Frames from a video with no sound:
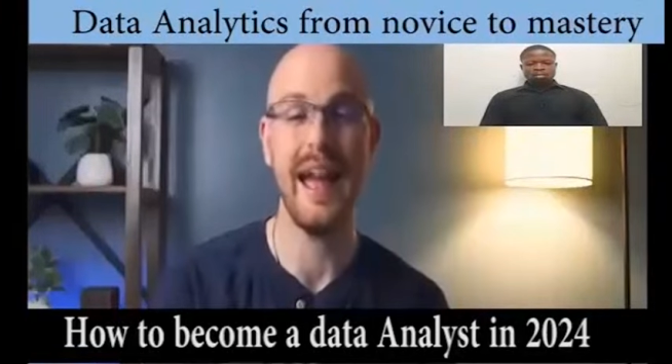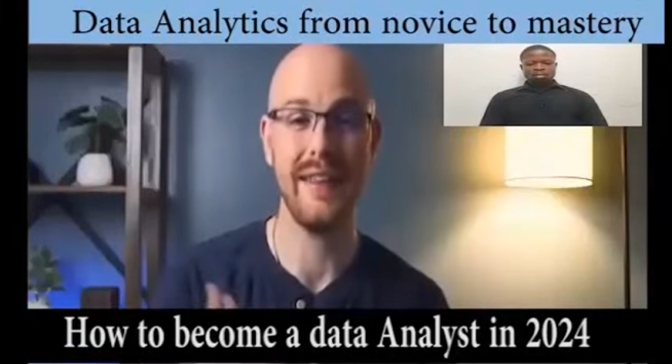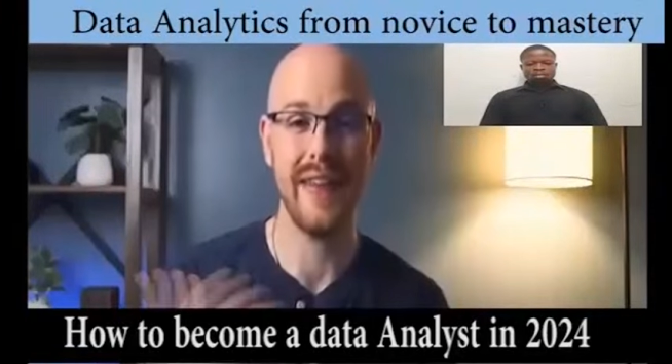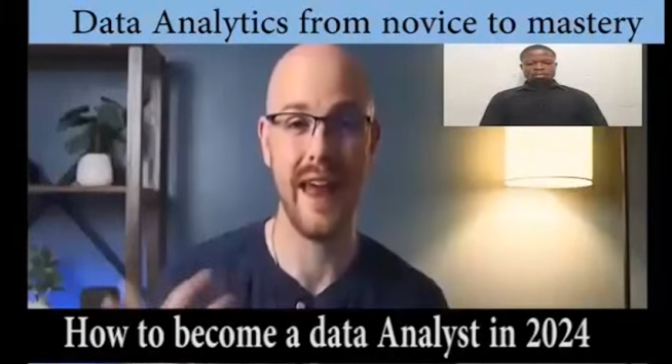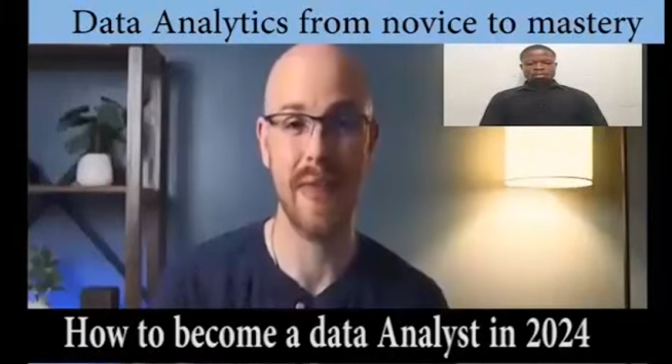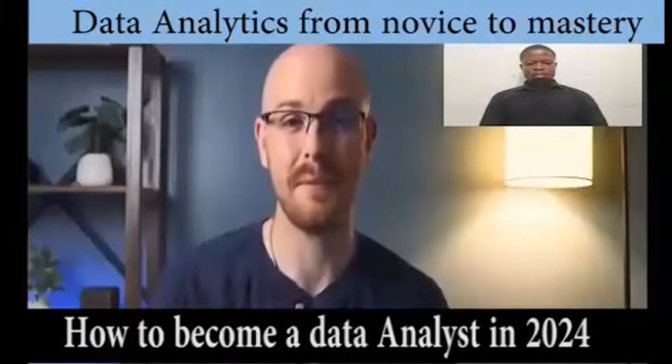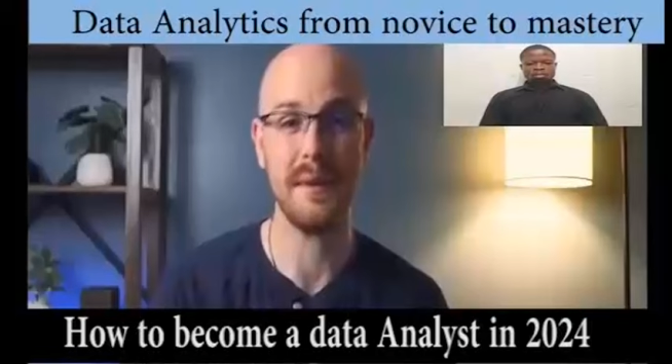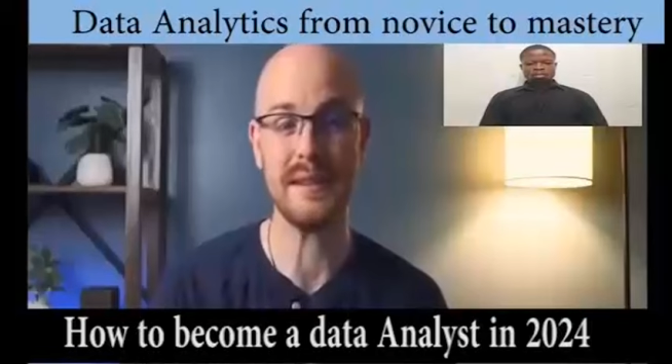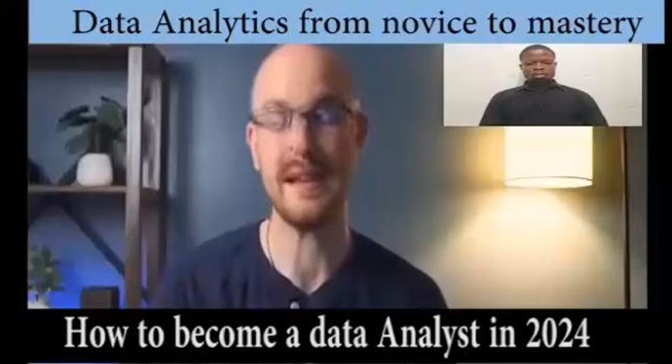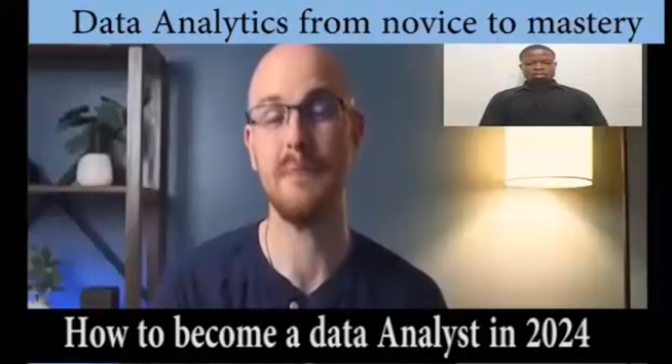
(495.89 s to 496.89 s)
and then I
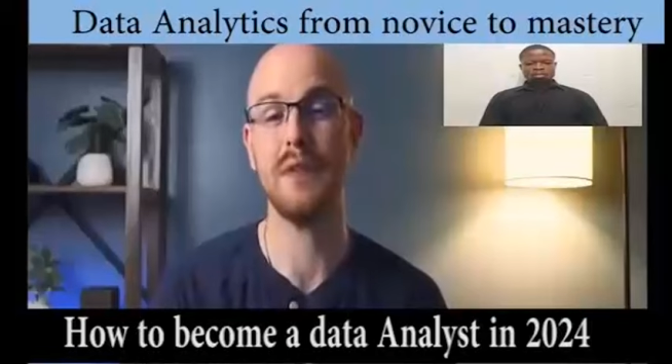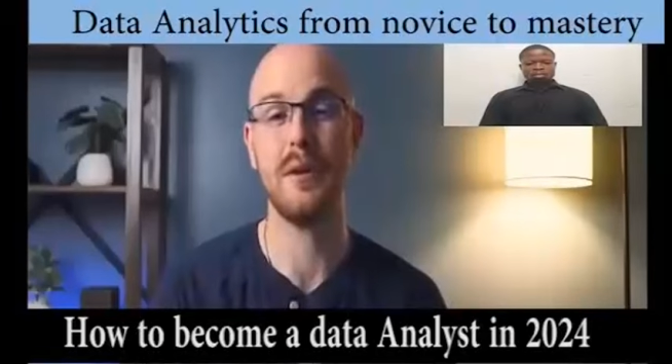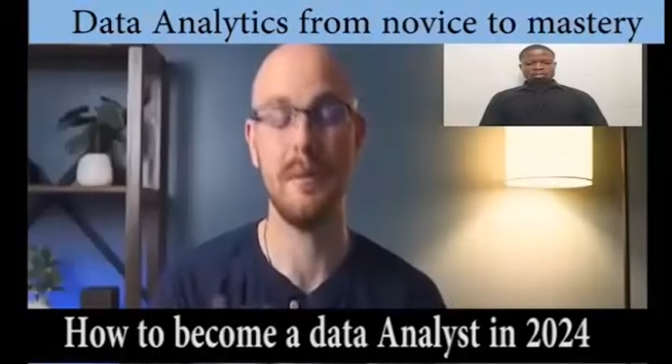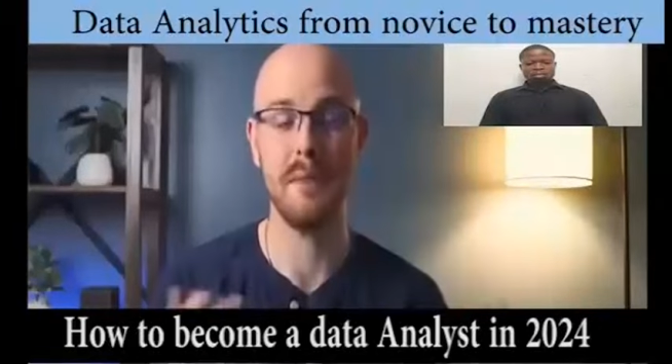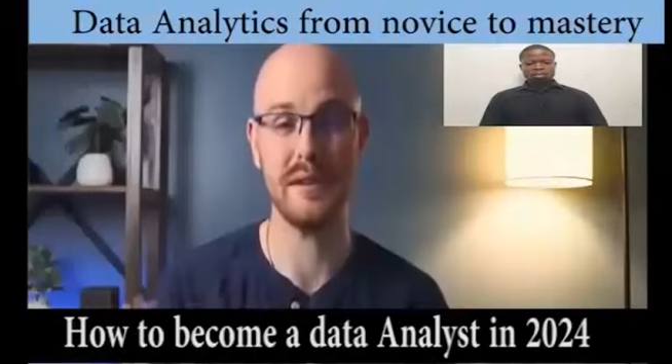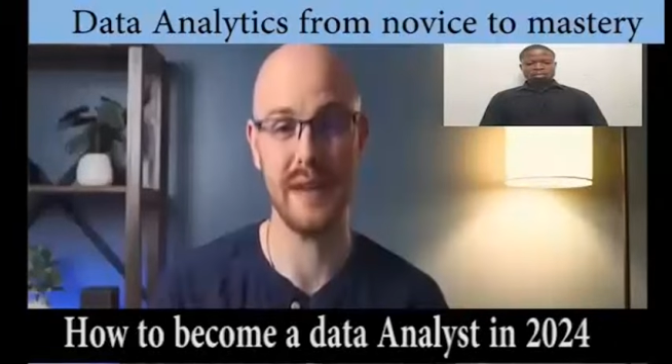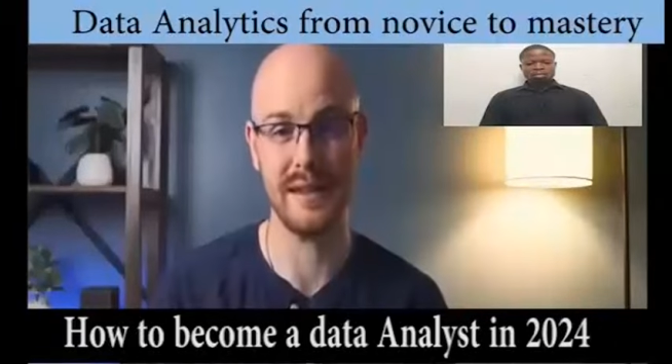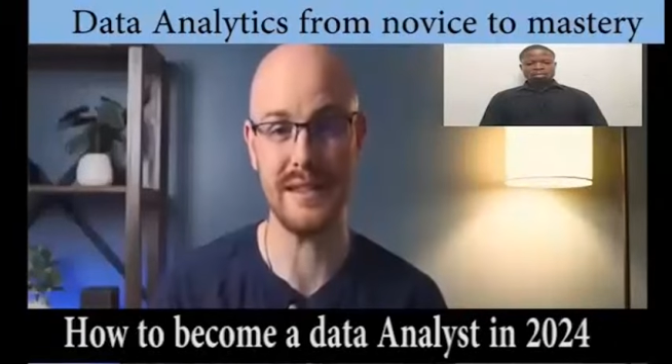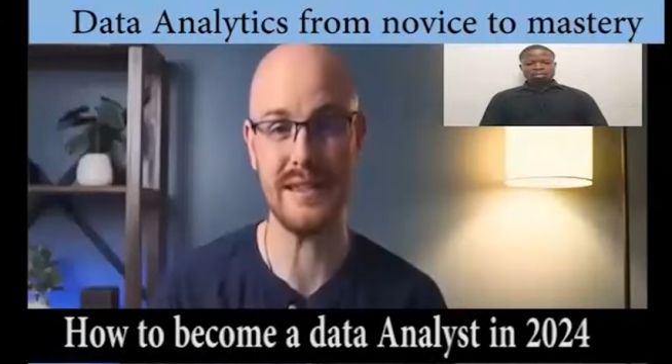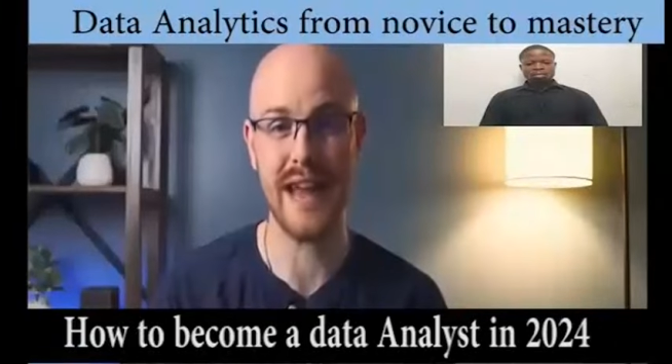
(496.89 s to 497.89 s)
put it in Tableau and built
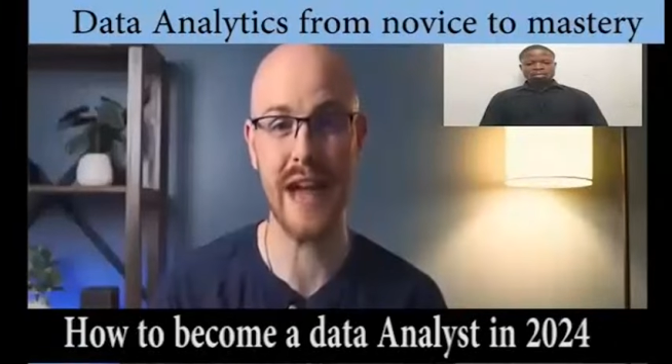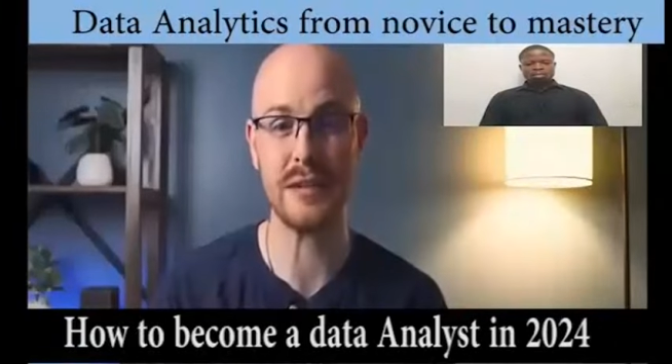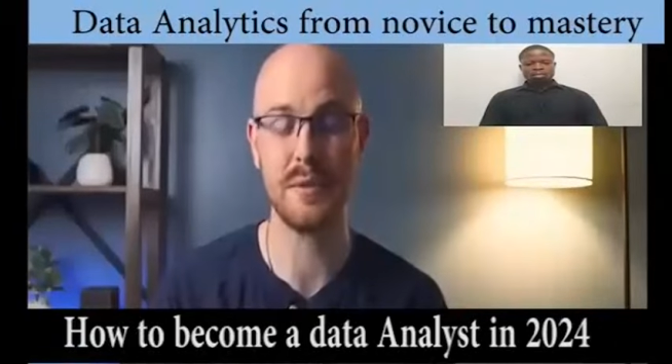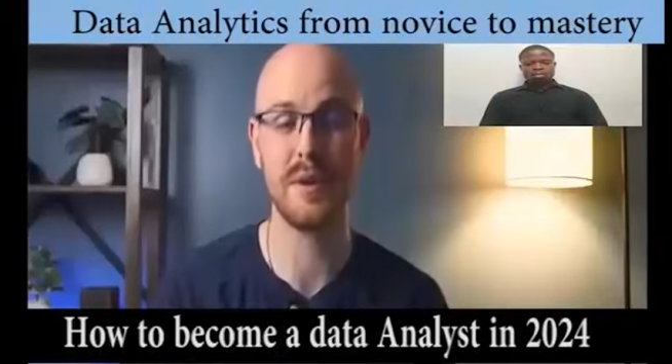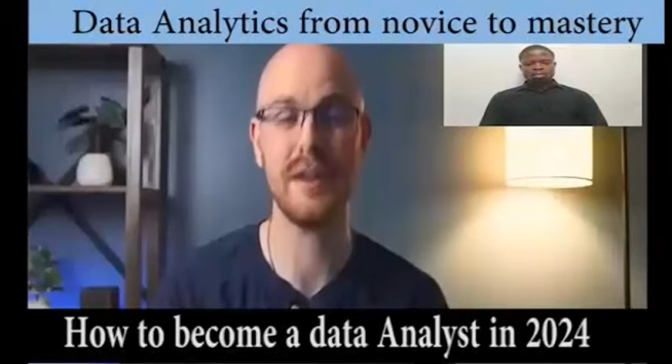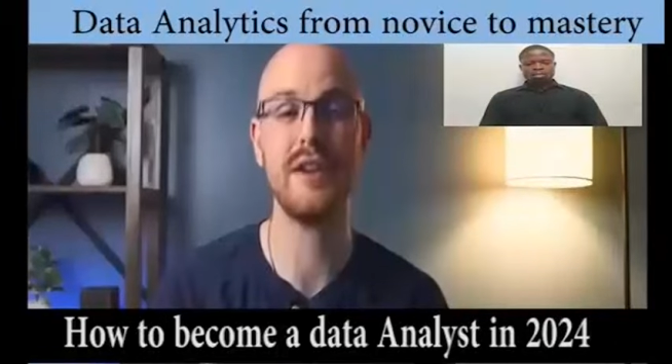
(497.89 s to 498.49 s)
out this dashboard,